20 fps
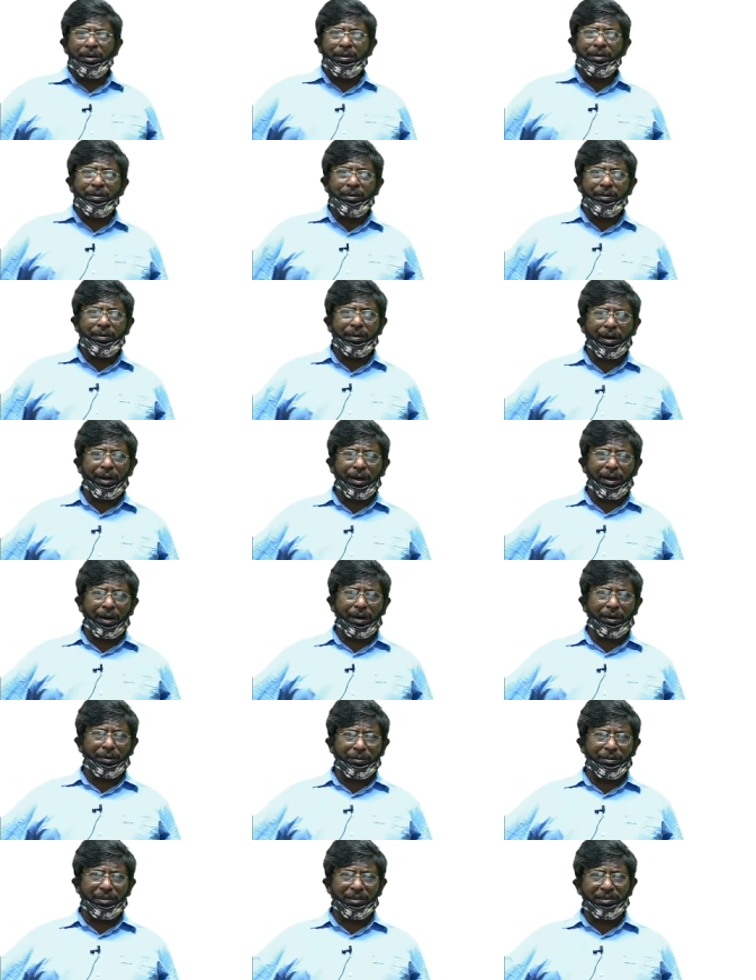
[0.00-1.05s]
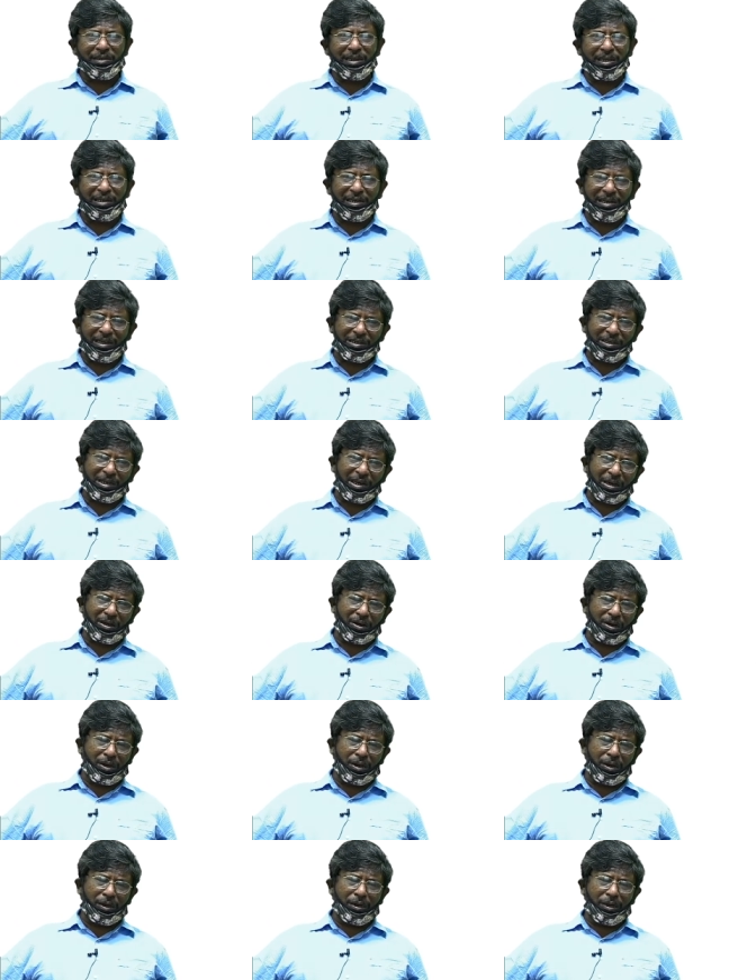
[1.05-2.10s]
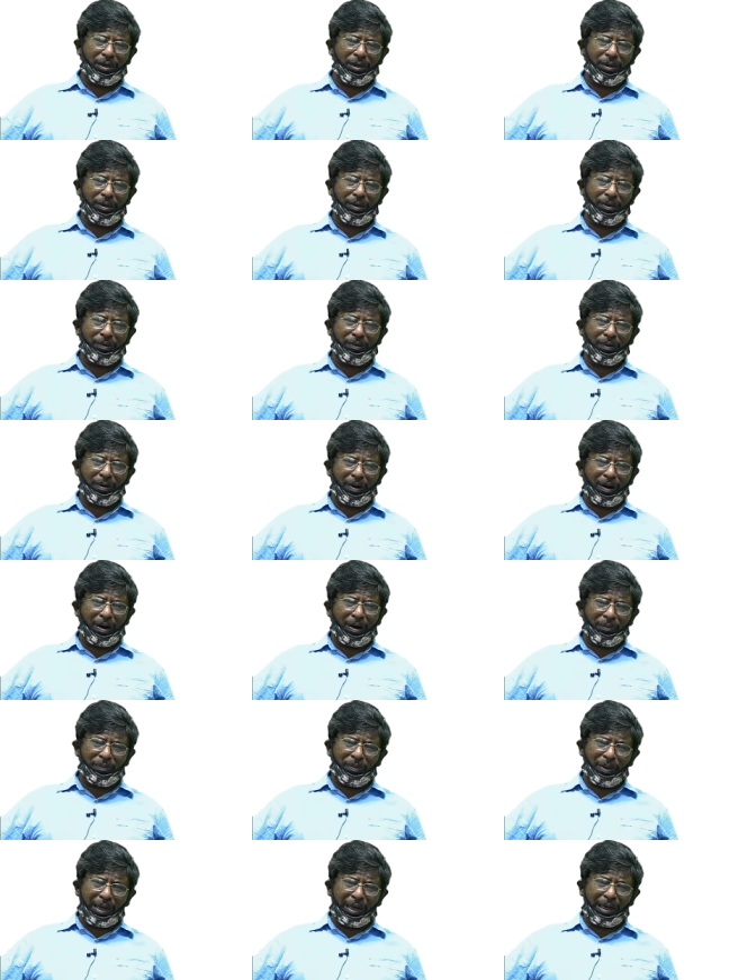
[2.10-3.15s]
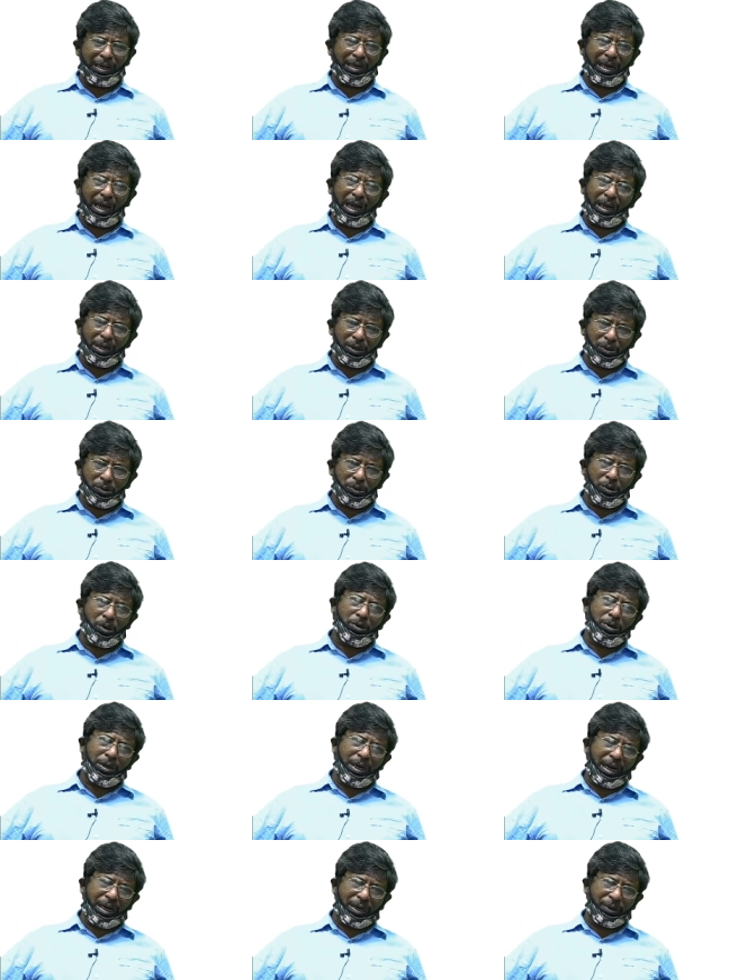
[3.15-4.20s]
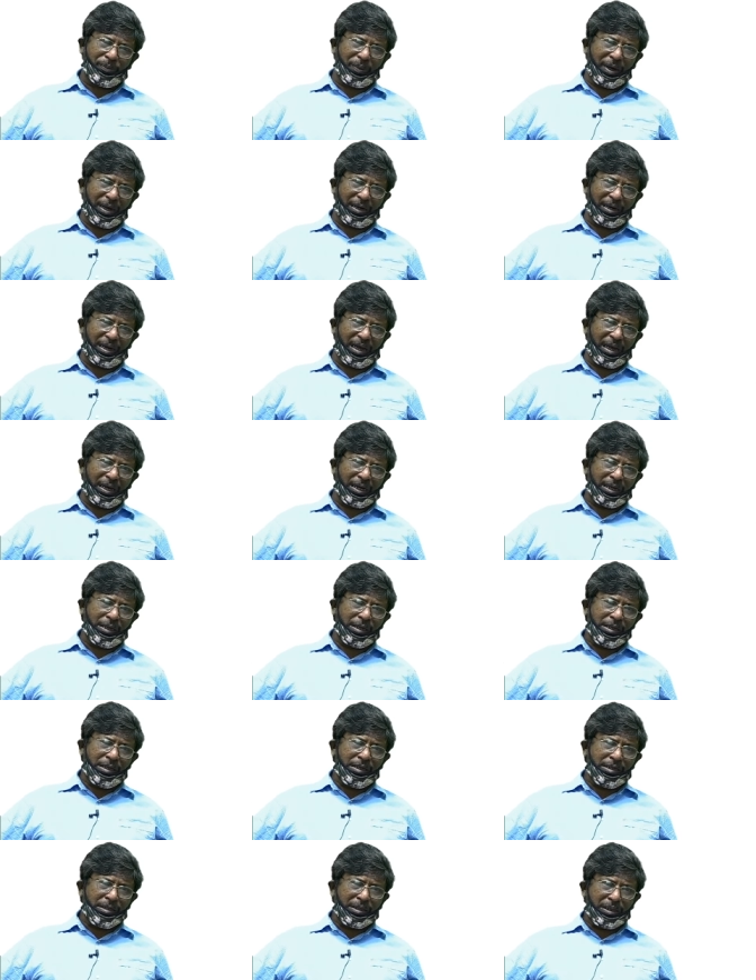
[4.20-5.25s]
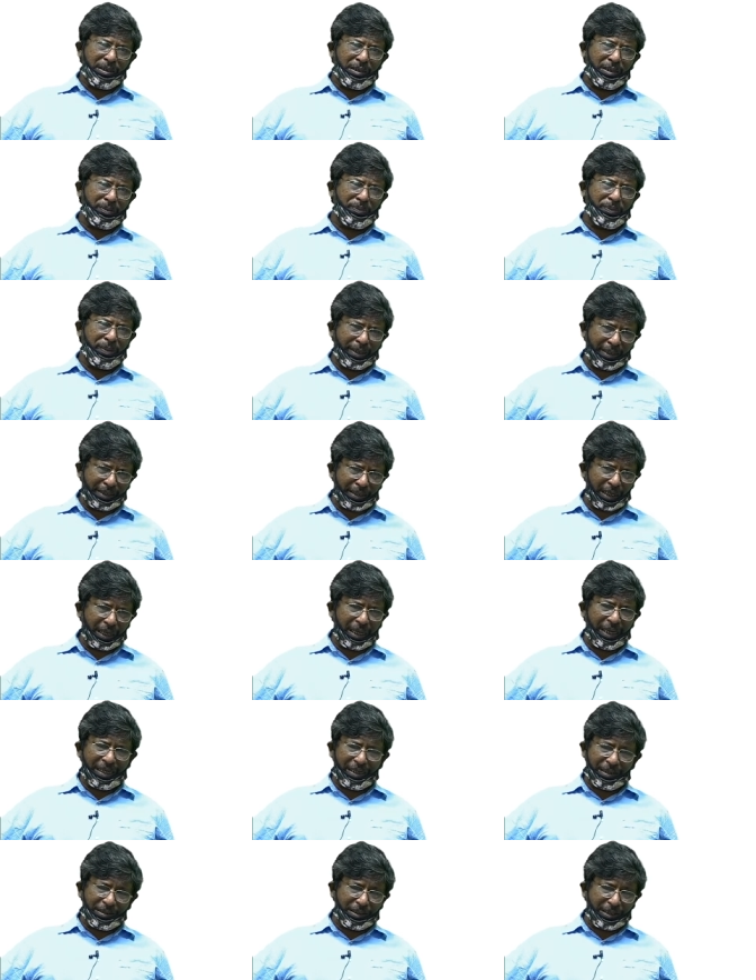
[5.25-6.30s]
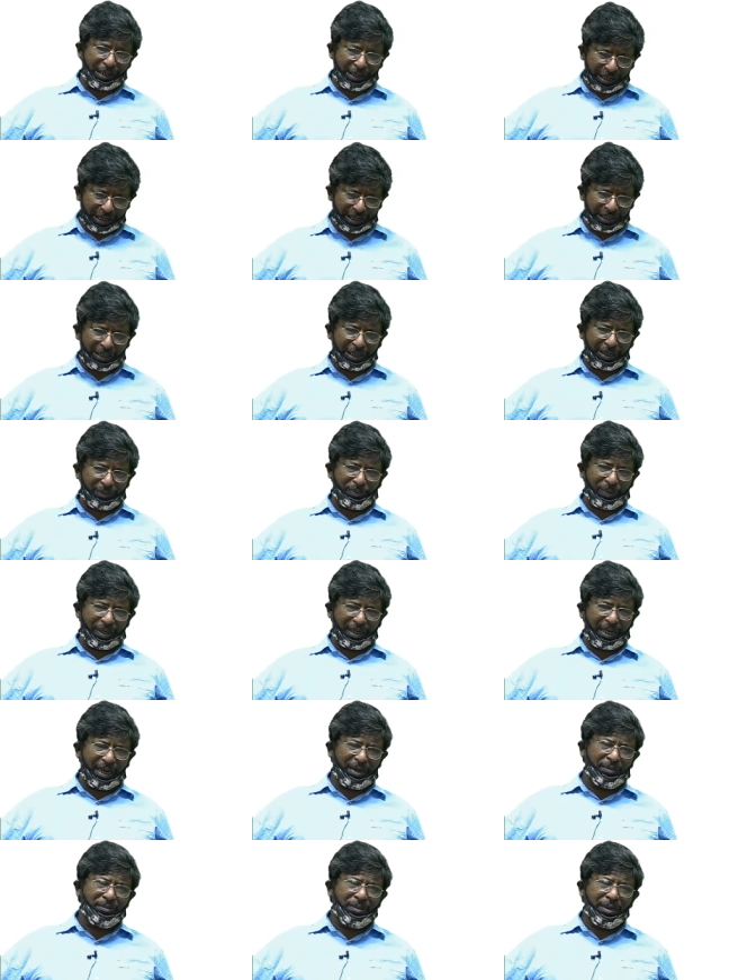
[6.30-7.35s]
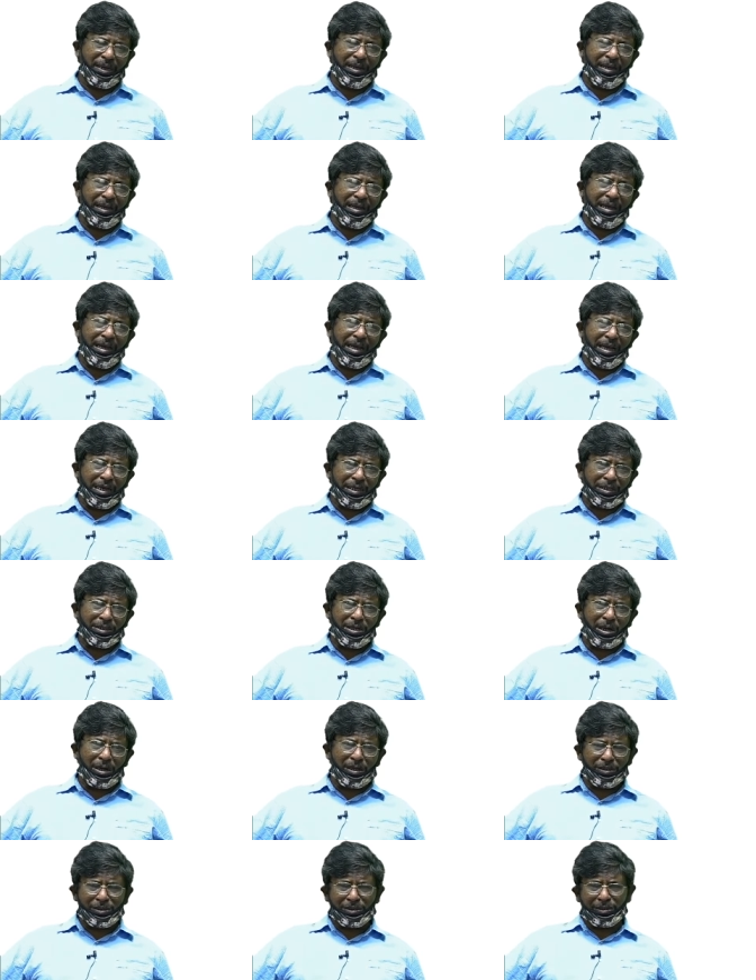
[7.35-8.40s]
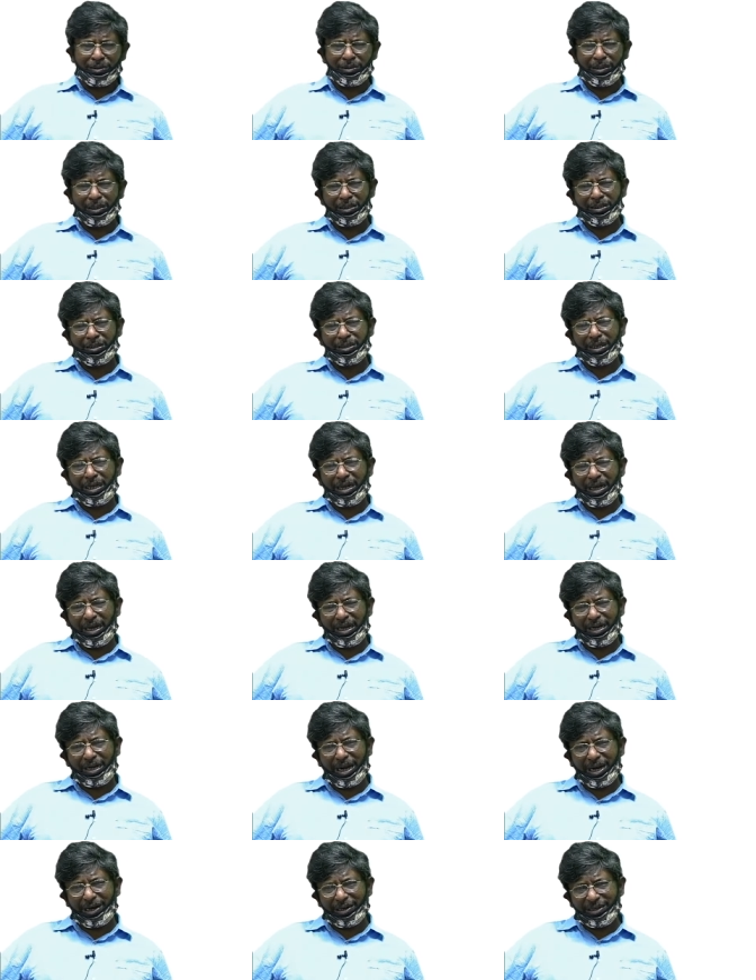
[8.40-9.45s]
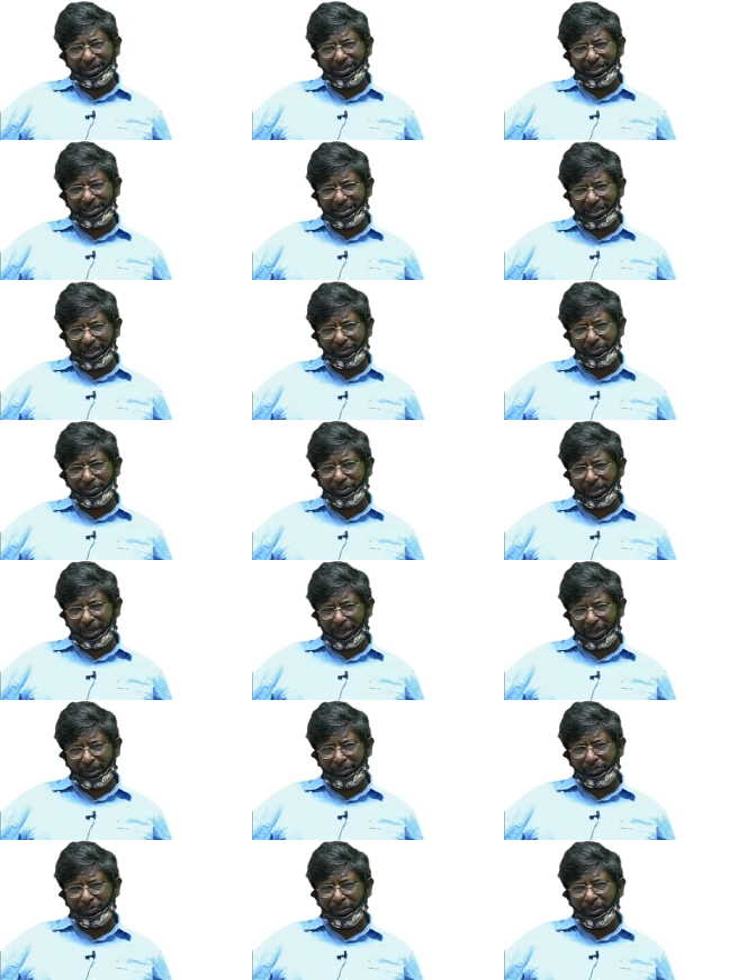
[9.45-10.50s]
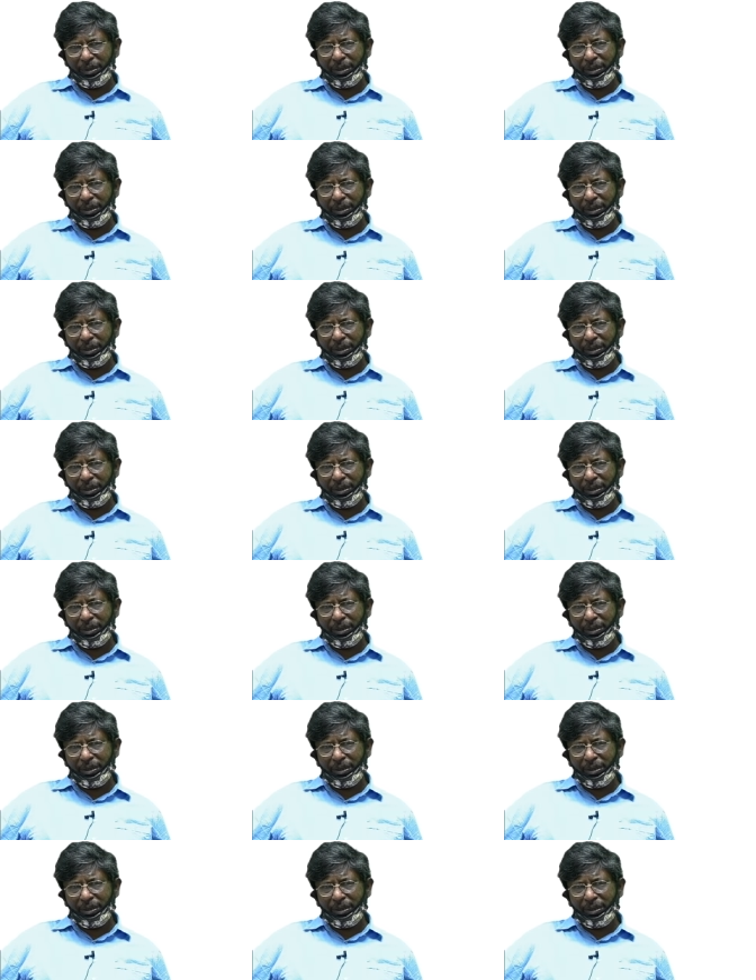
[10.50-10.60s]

with the letter of an unknown admirer, the writer became exalted, and at the same time